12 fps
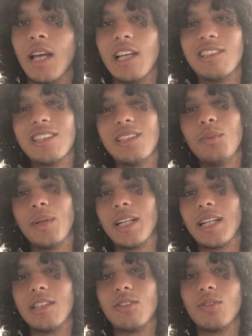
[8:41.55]
It's just the way
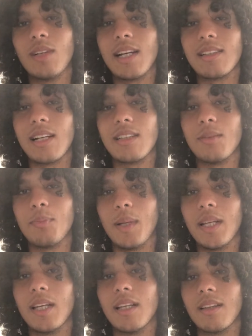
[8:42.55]
that the two guys like to
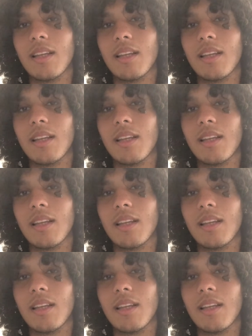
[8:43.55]
play.